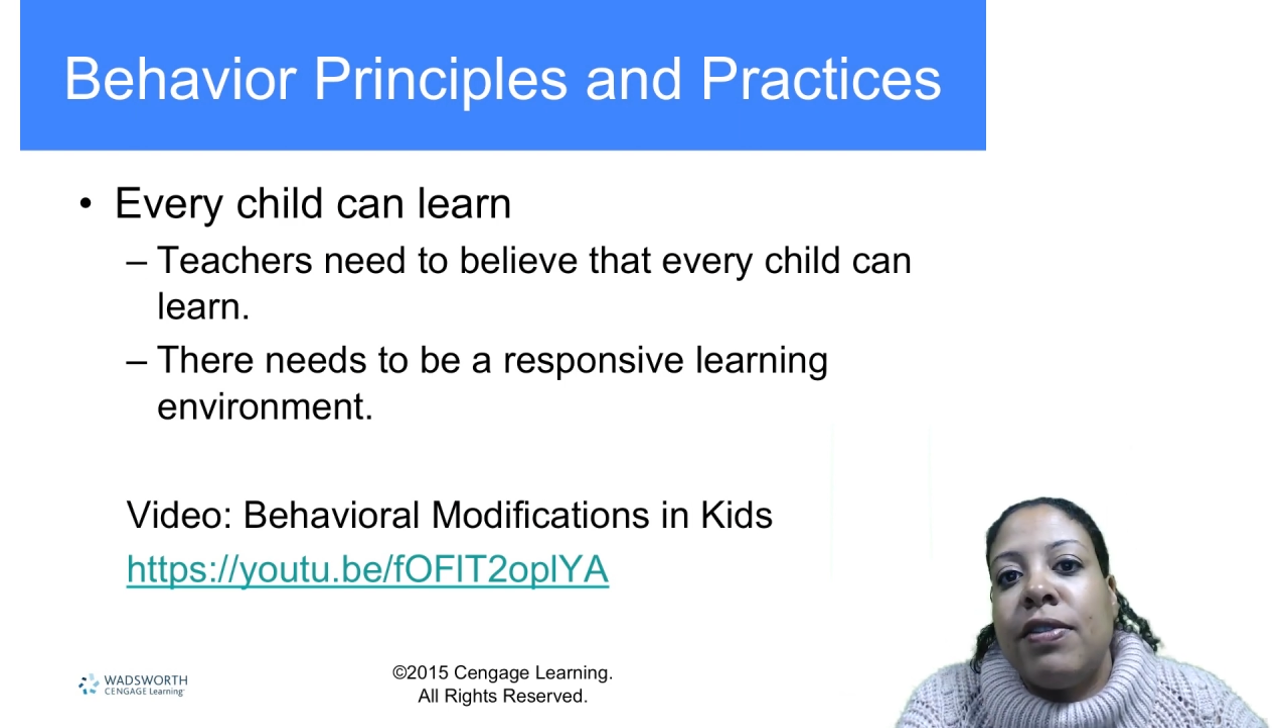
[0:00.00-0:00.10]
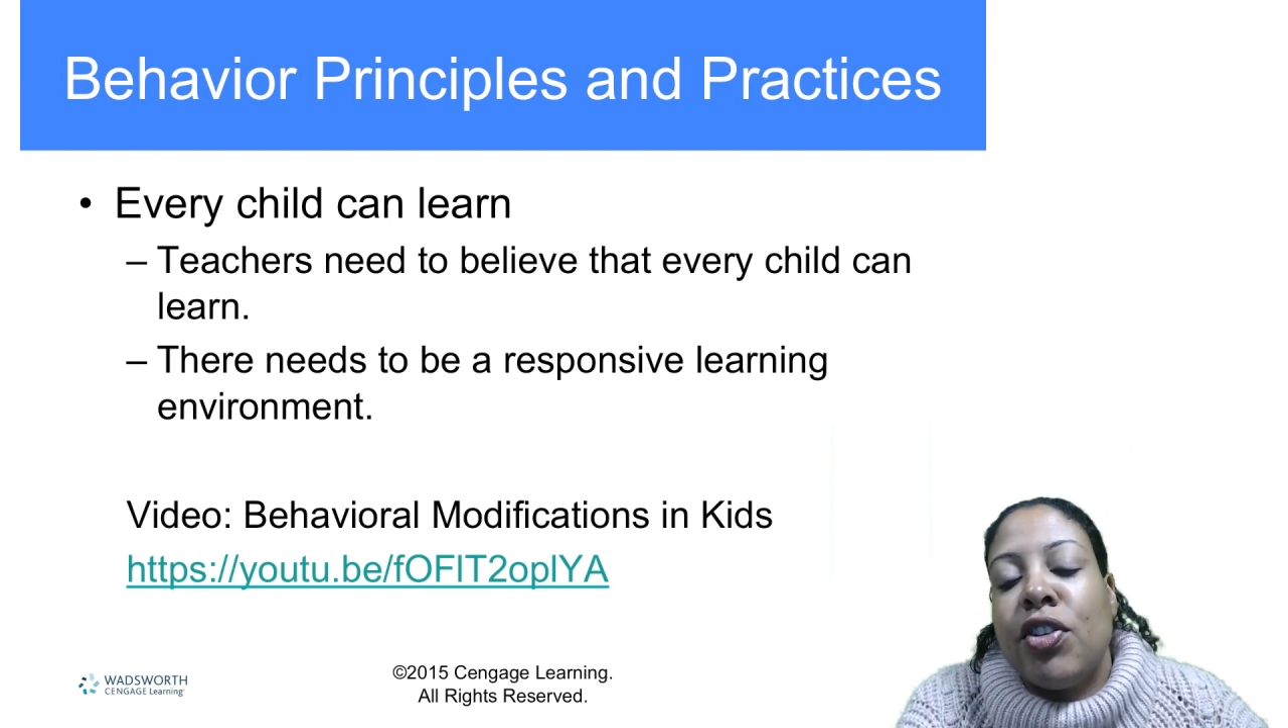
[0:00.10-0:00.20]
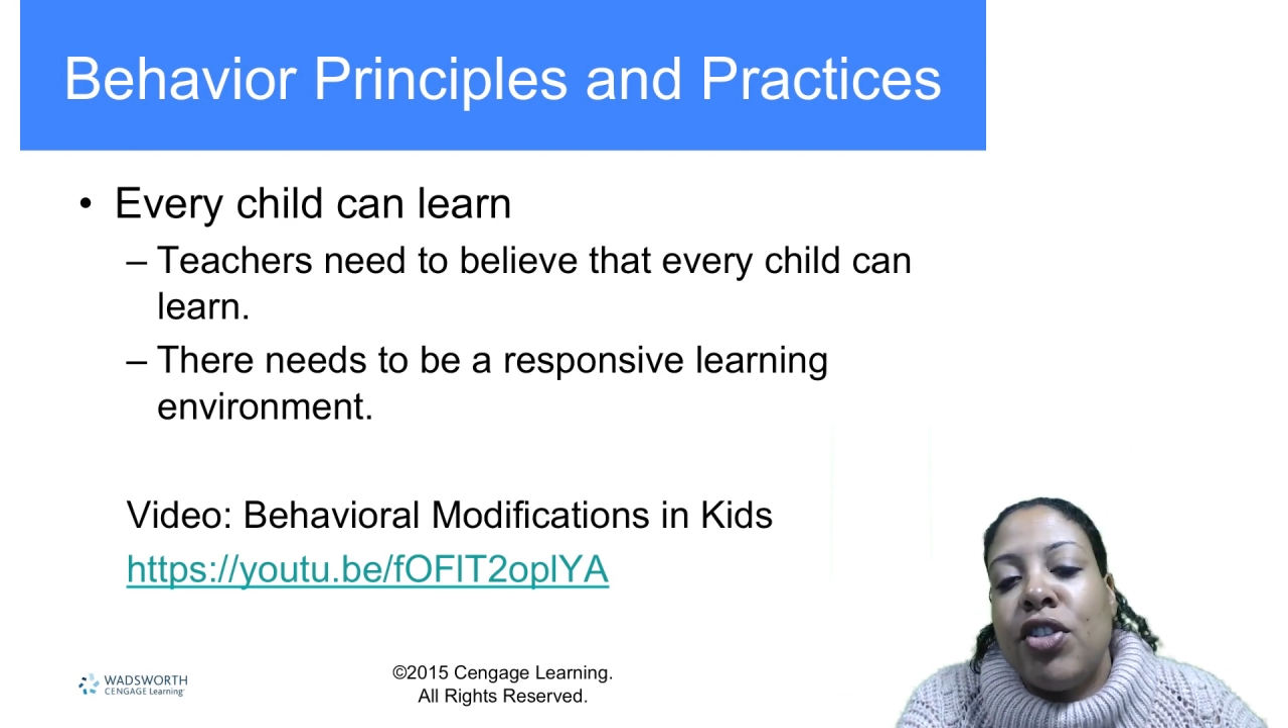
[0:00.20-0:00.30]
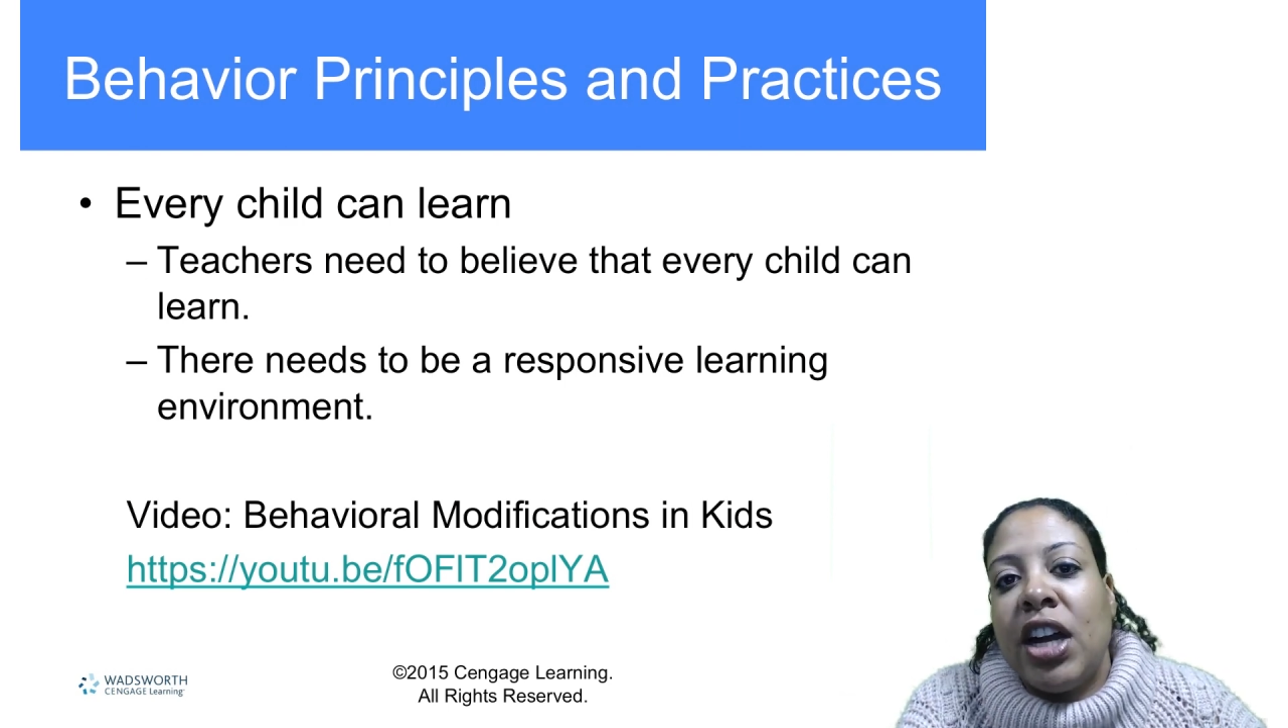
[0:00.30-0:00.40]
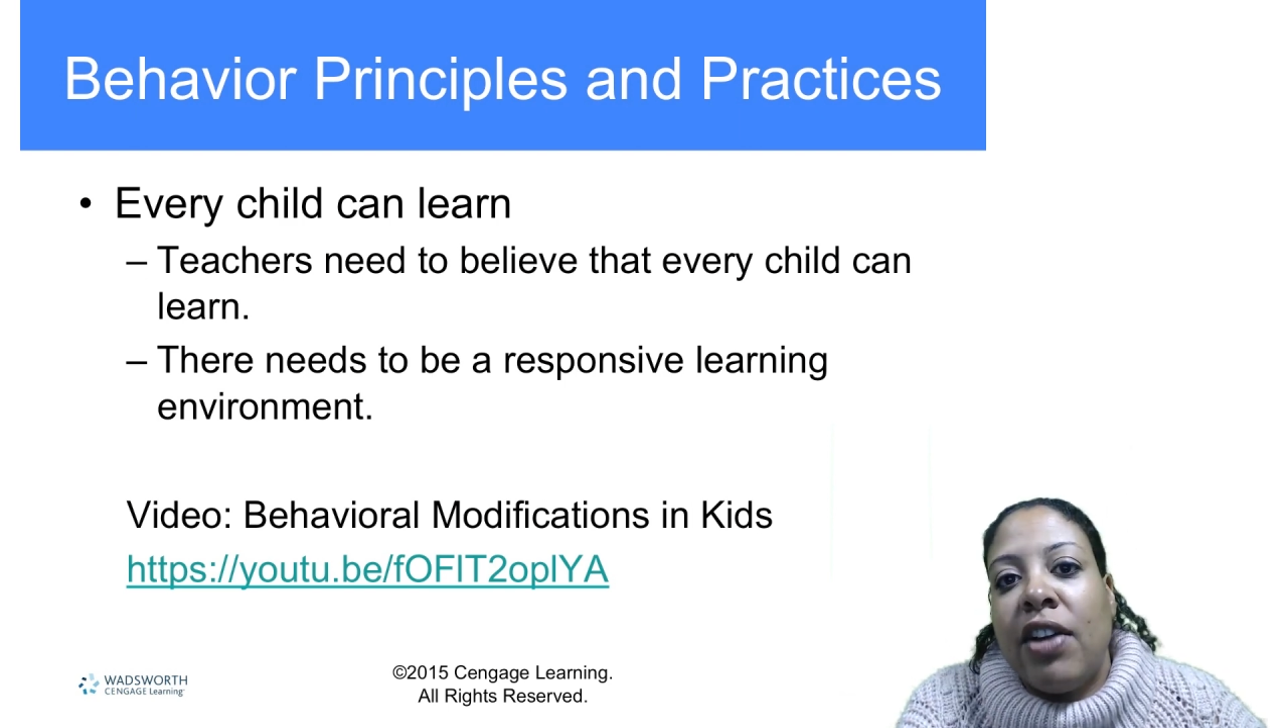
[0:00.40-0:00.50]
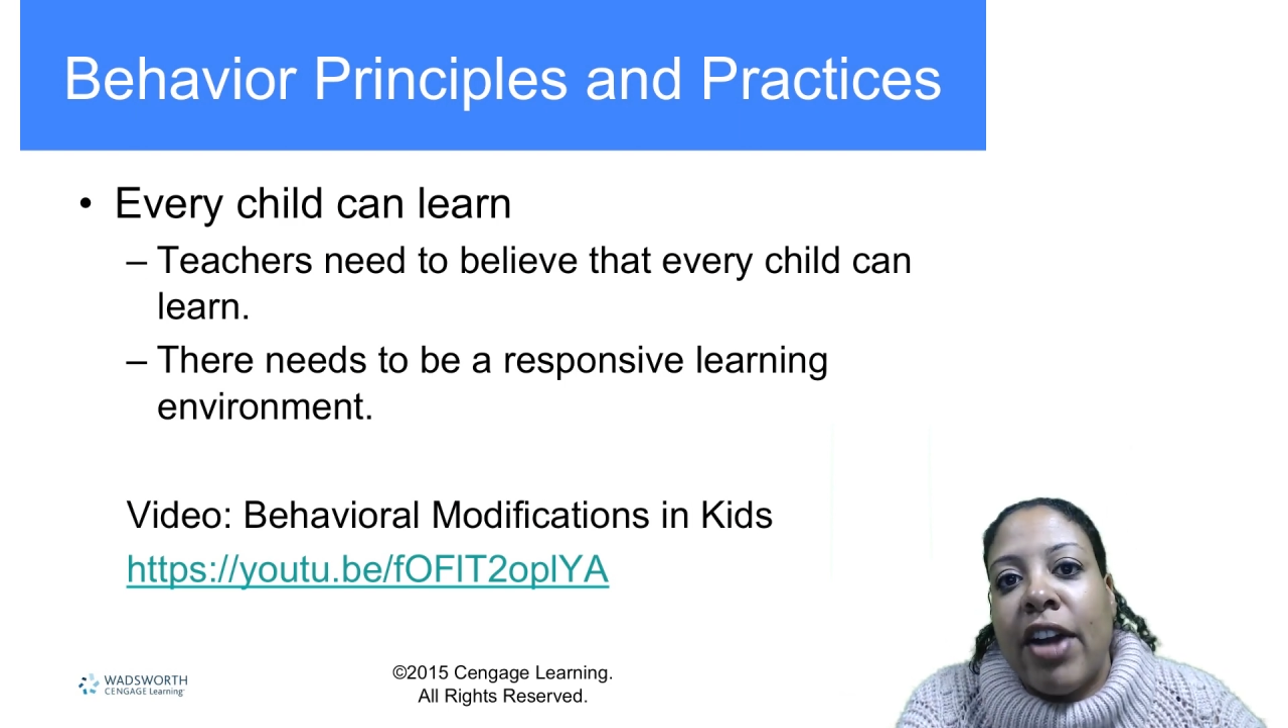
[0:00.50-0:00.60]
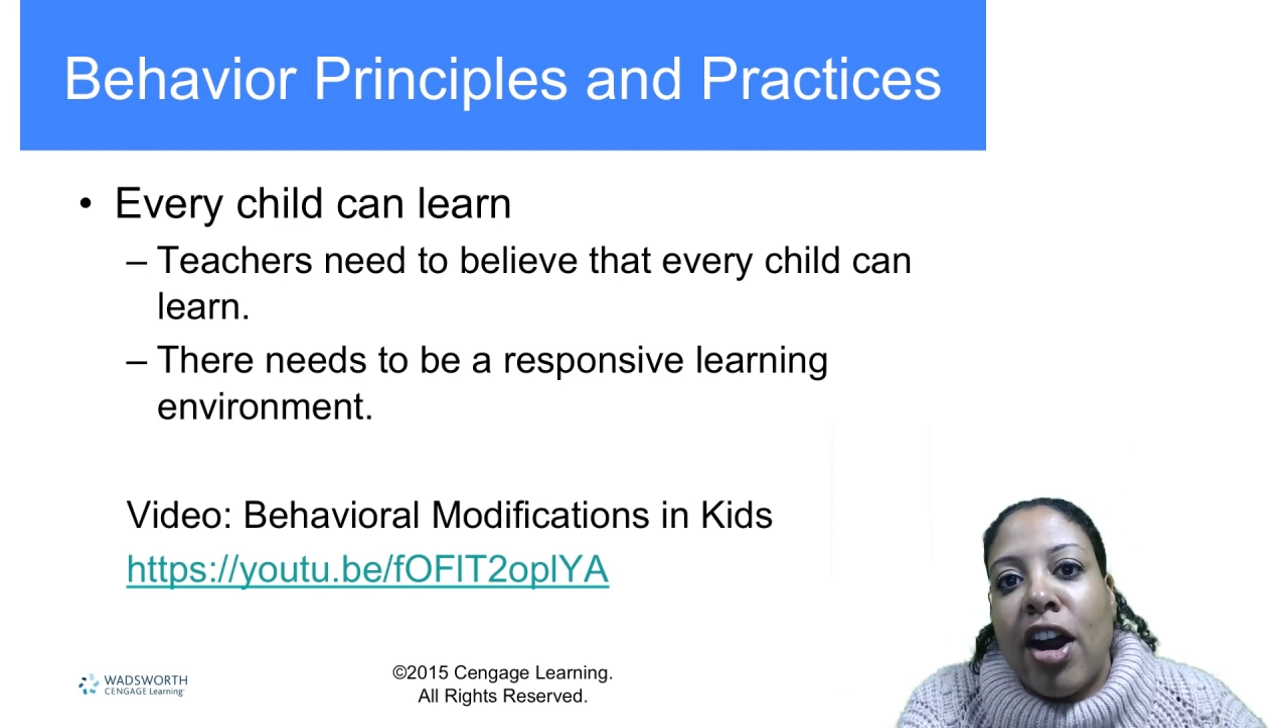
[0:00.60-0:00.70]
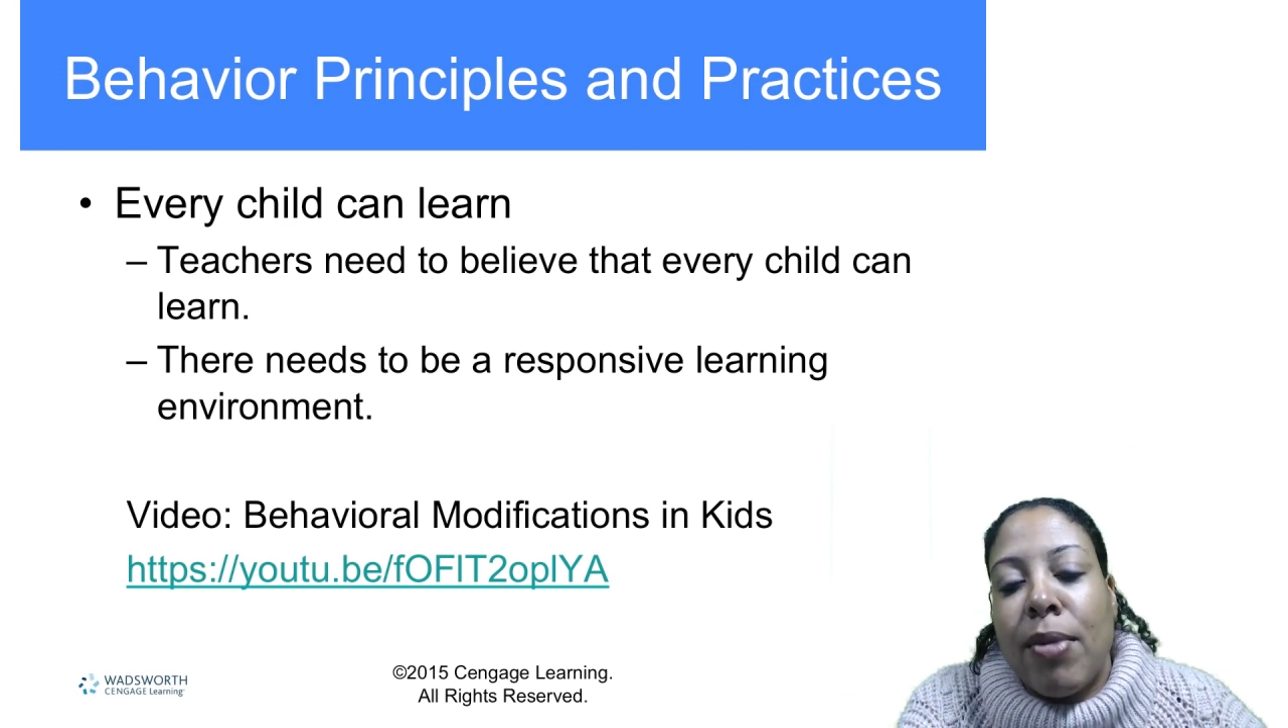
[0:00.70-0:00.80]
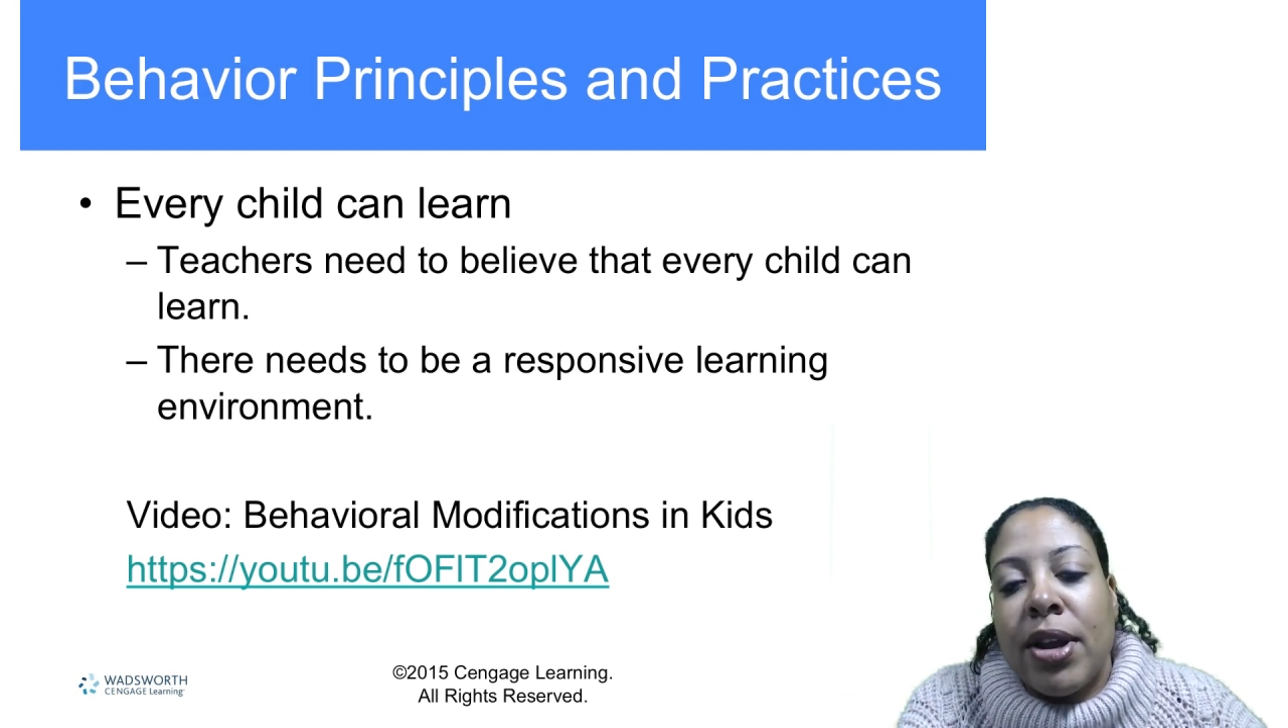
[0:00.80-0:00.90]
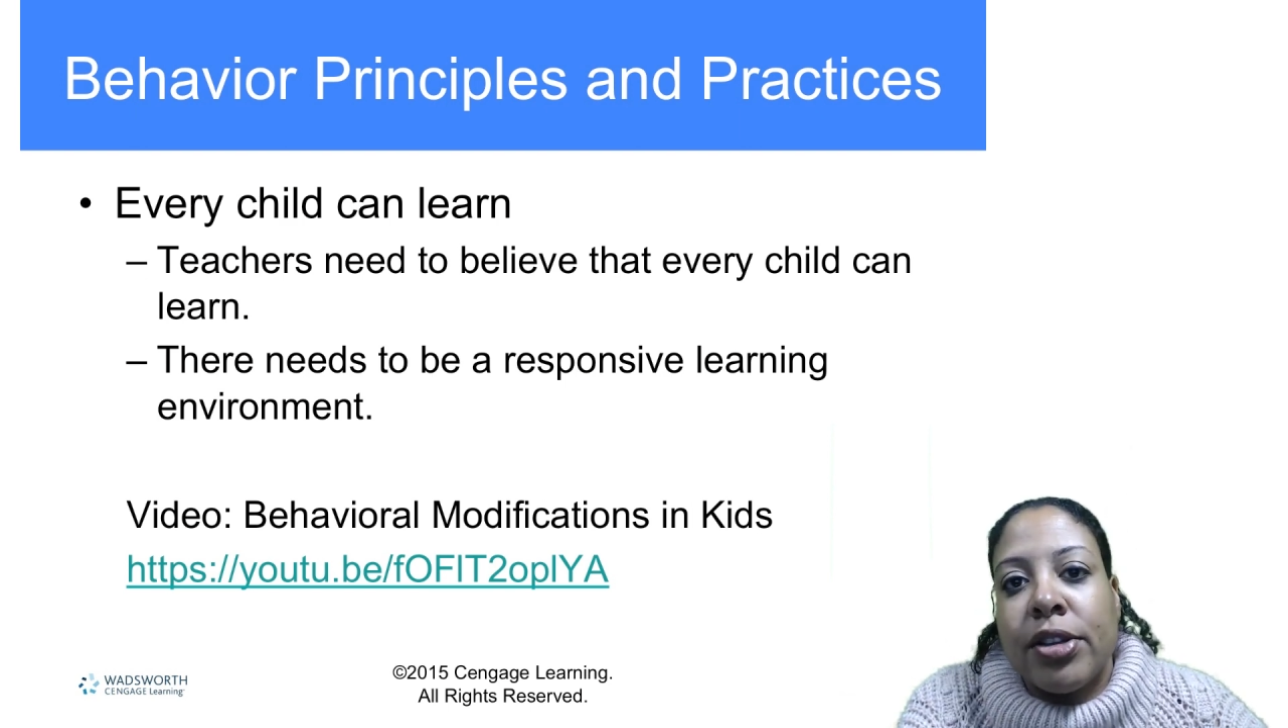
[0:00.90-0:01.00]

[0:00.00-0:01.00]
learning environment